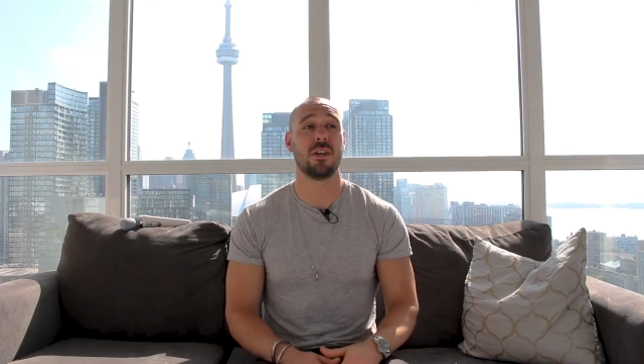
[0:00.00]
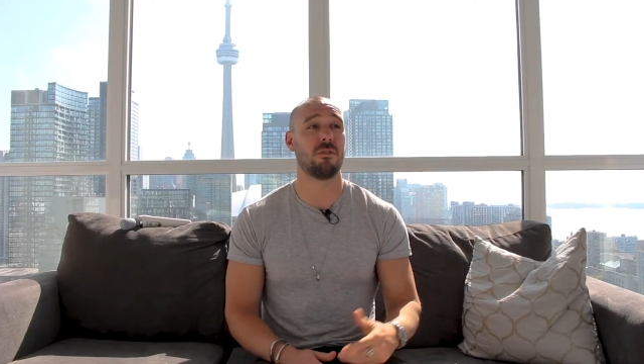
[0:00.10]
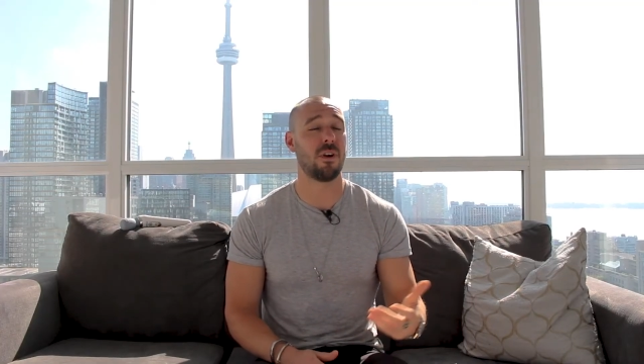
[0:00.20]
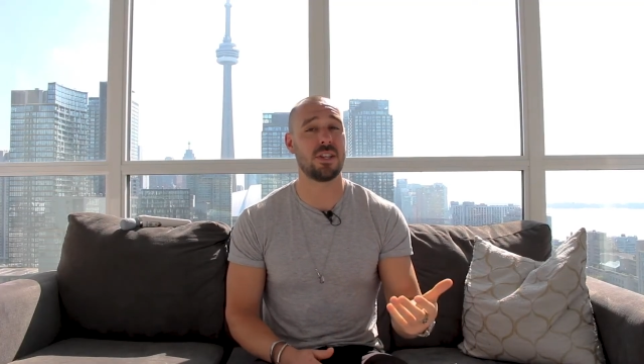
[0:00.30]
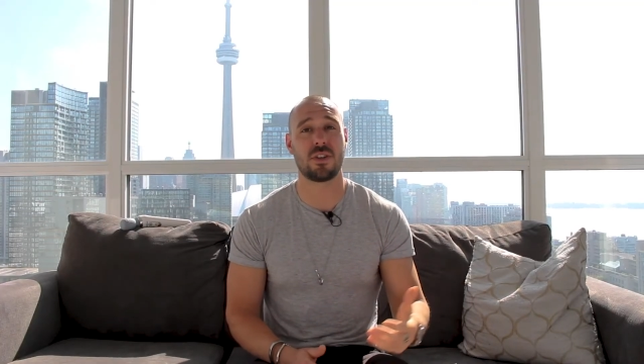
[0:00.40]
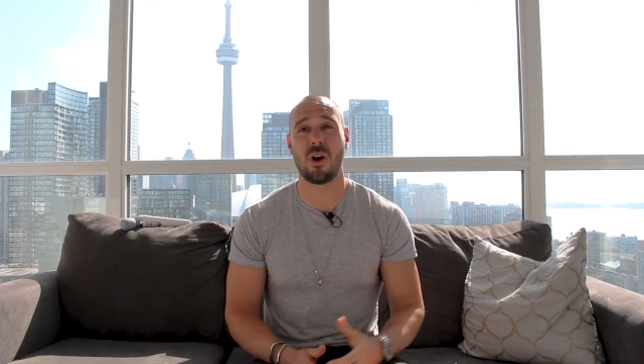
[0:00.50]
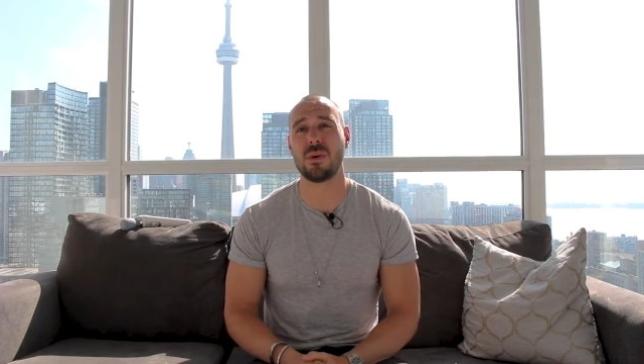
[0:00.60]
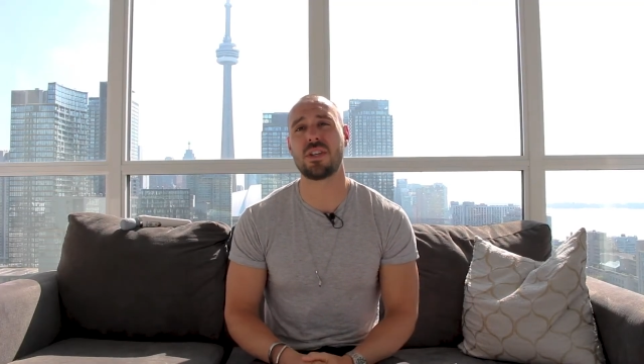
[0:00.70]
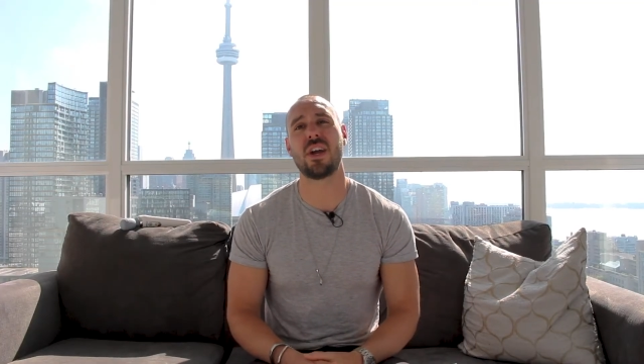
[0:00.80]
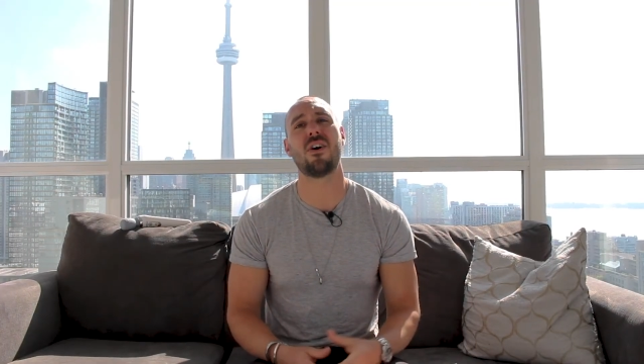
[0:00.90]
Your friends are
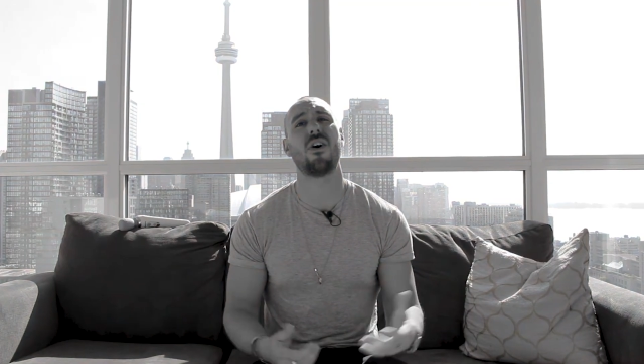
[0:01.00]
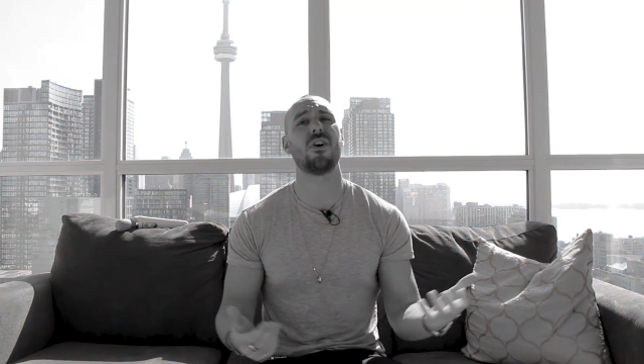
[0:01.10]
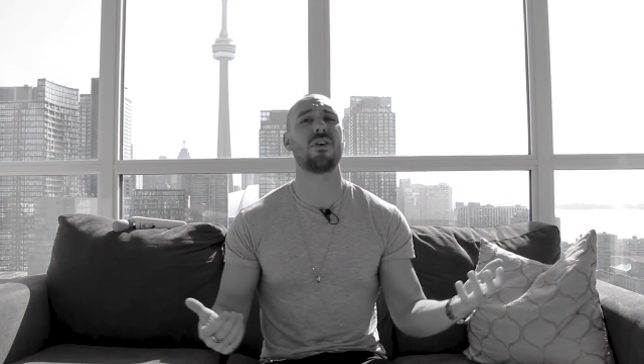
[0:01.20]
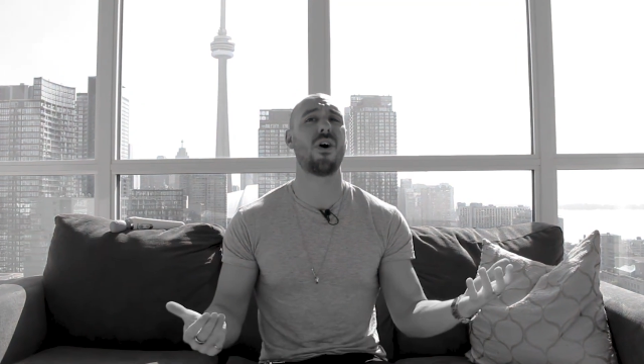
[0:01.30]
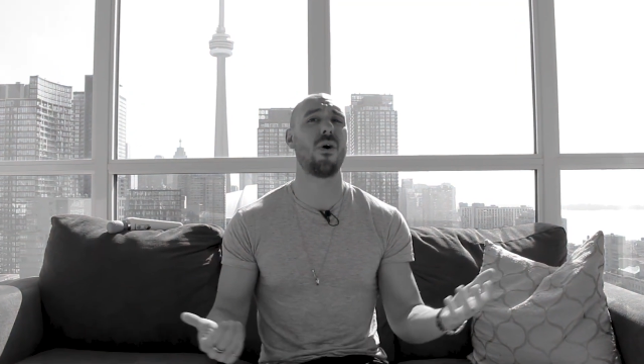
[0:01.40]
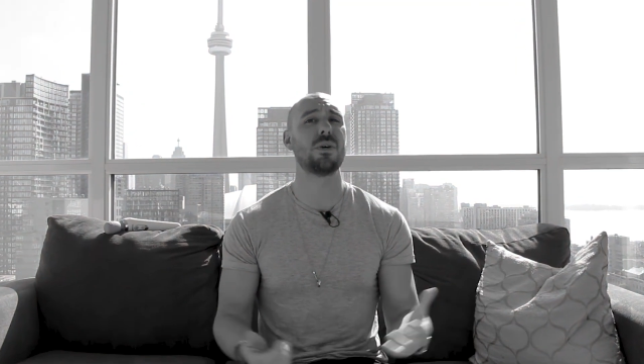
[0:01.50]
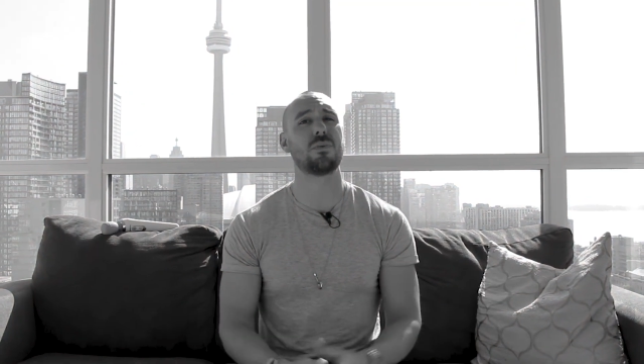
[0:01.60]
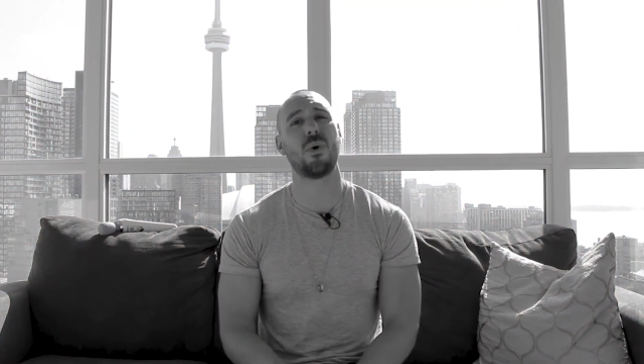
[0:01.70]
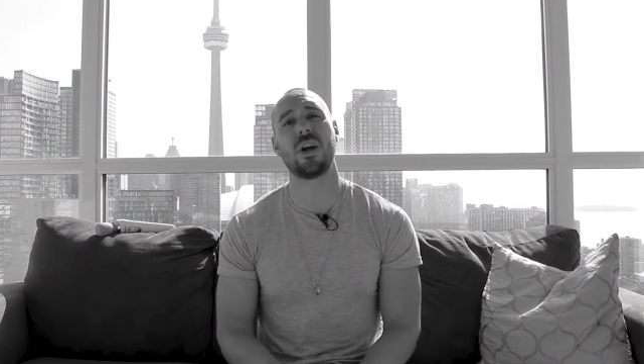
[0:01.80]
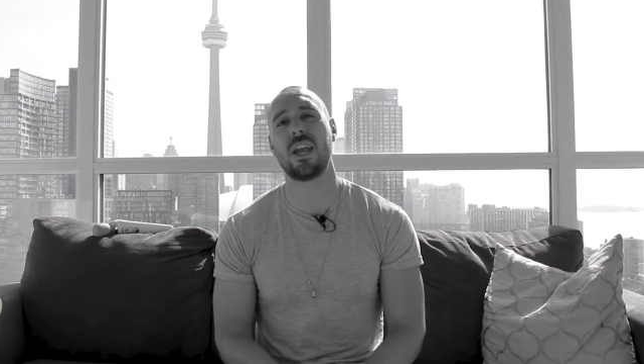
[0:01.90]
always like, oh, you're
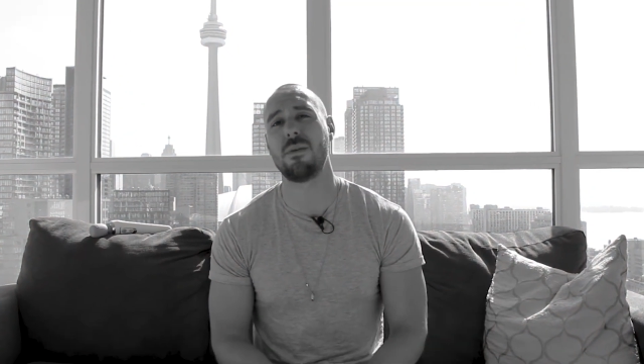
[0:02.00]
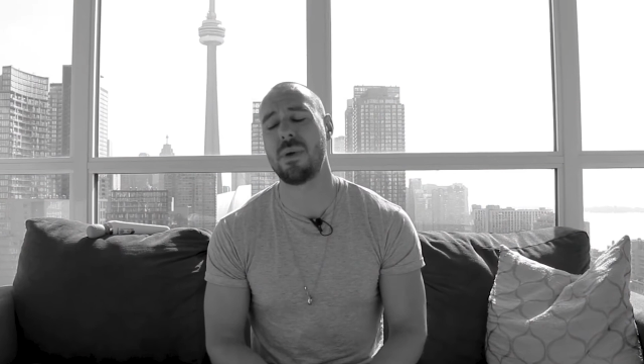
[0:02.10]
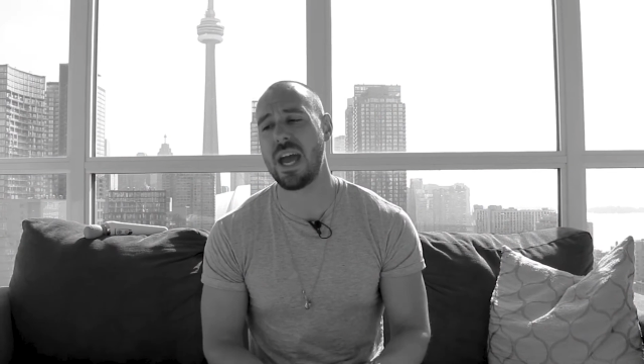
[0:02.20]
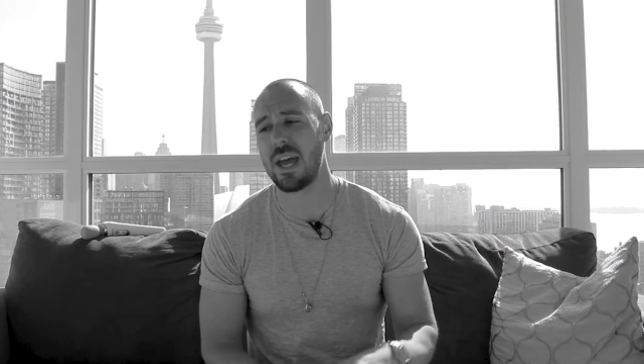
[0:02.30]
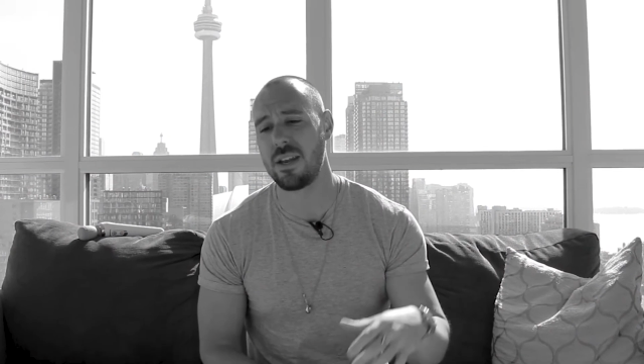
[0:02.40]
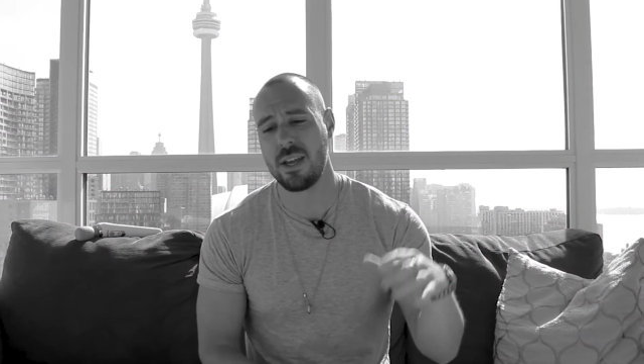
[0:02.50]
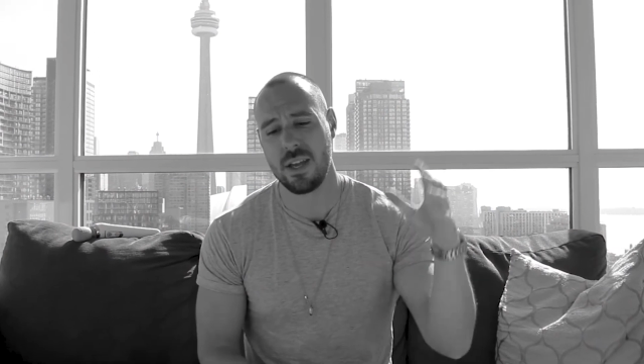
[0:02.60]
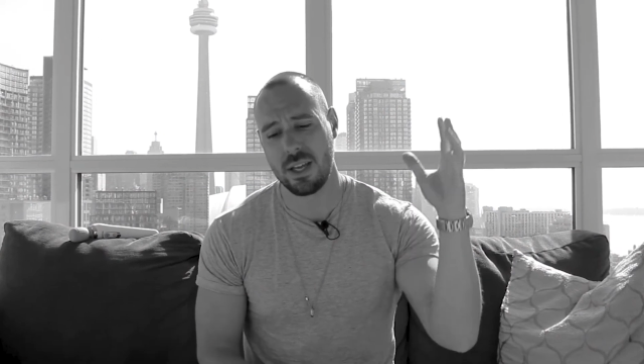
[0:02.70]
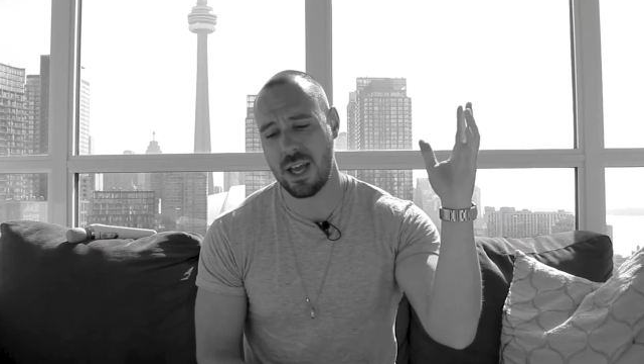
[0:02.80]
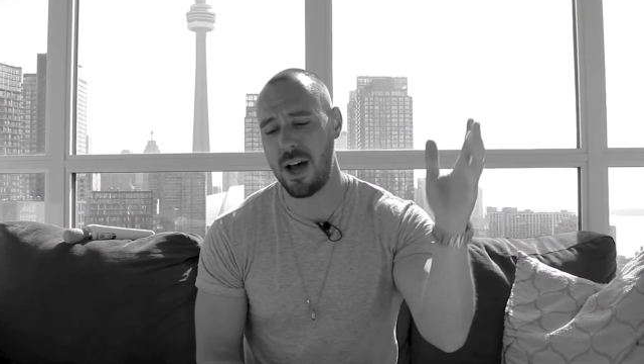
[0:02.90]
always working, man.
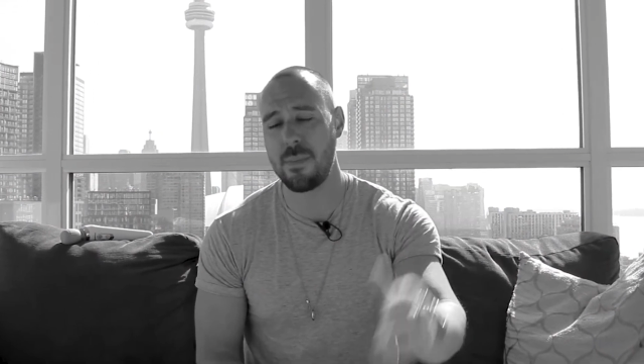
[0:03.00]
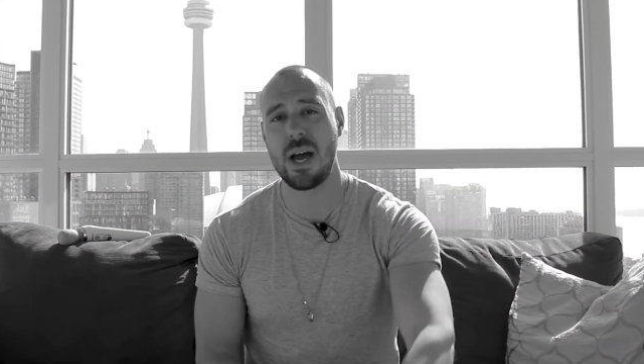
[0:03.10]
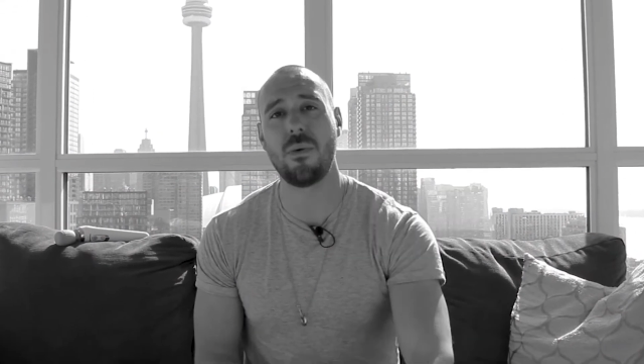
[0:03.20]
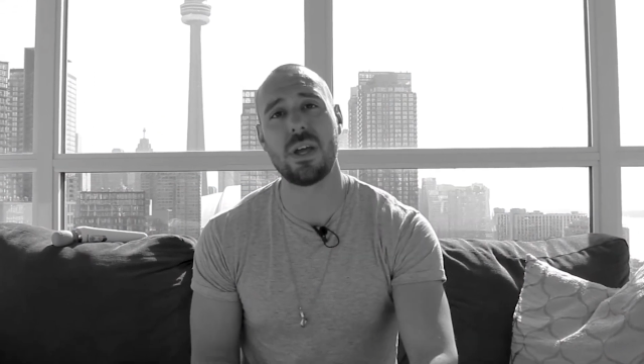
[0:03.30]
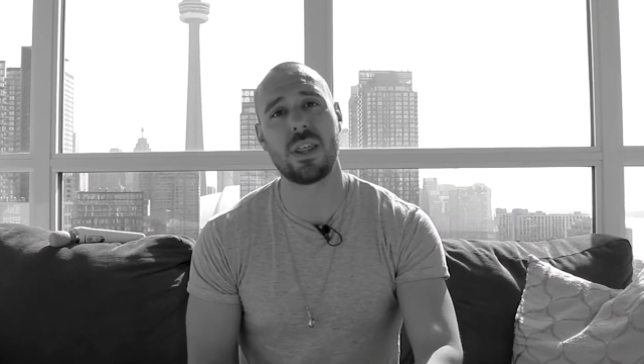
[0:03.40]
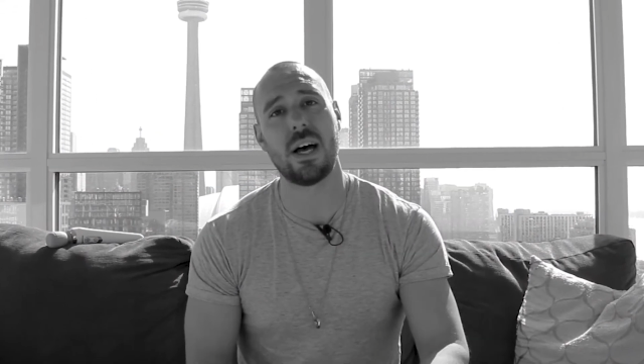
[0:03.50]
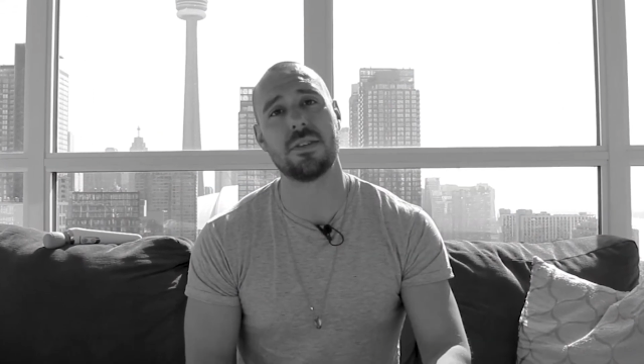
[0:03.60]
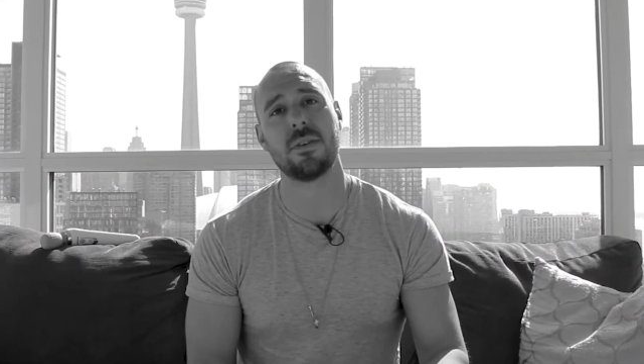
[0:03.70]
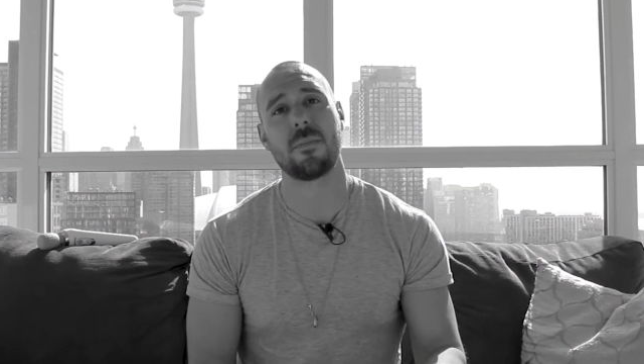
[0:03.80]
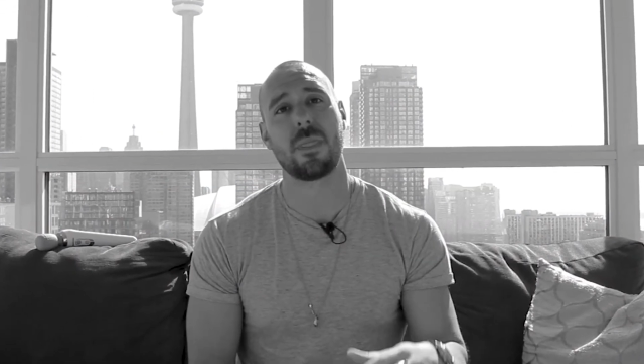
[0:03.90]
Come out with us.